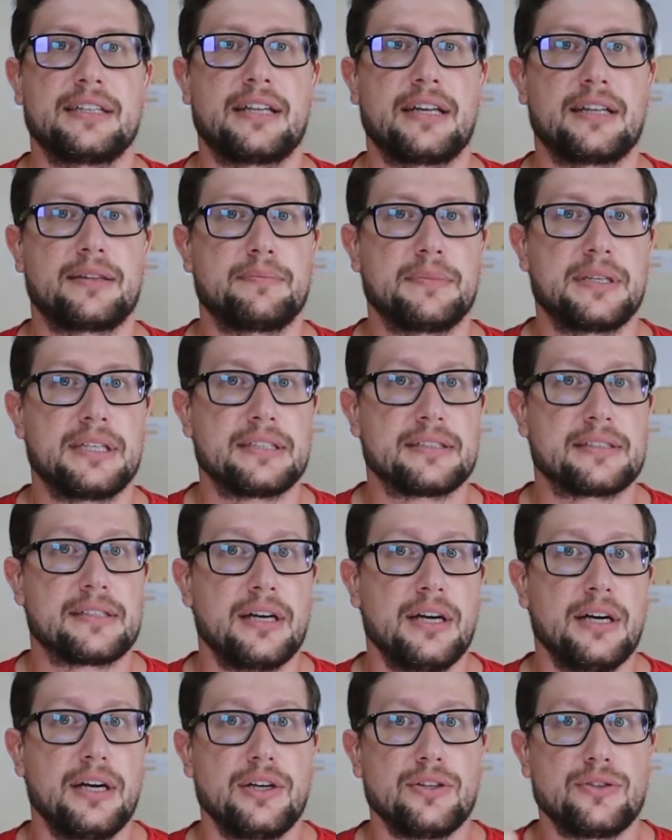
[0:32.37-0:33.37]
That means
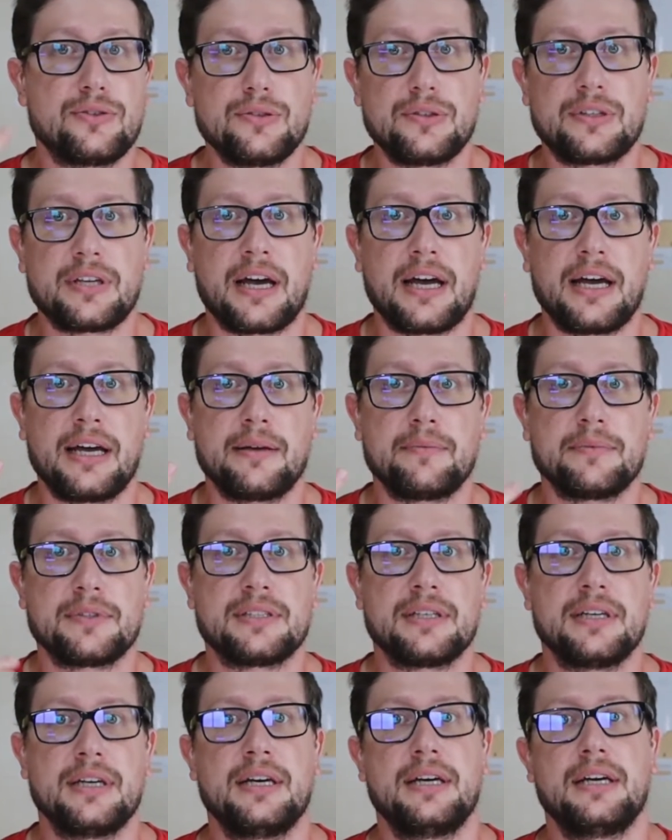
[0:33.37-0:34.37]
2
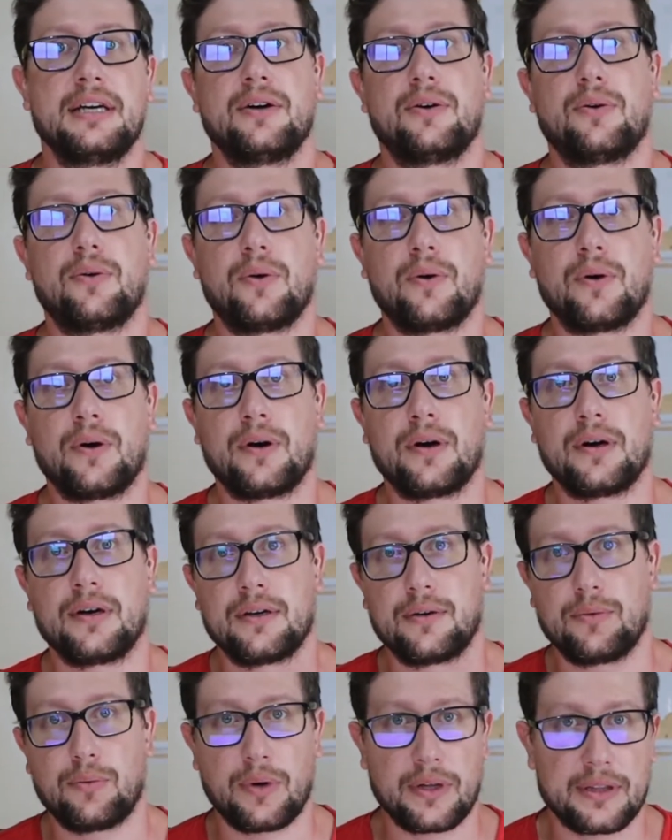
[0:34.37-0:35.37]
times
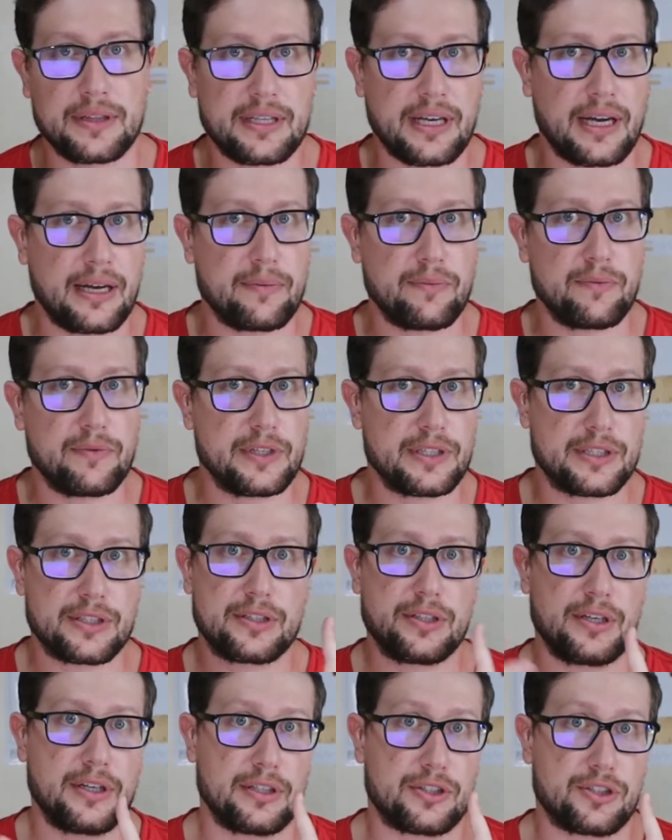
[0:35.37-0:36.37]
or 1 time
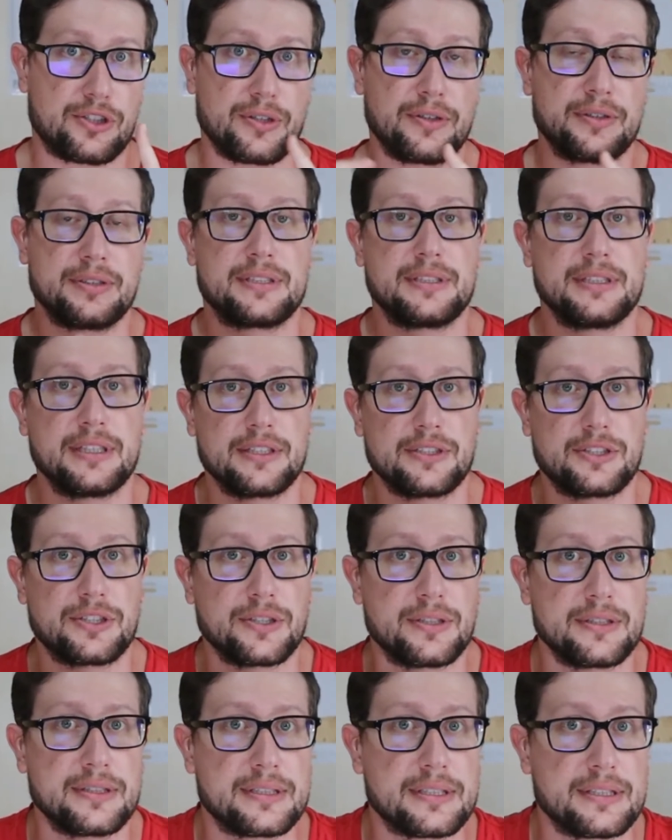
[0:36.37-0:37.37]
with Johnson &
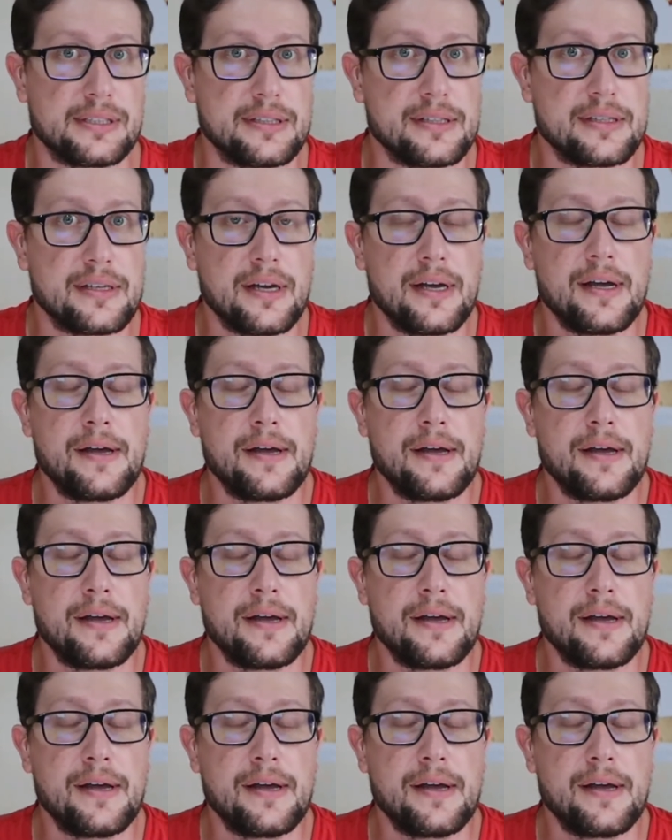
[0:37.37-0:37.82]
Johnson.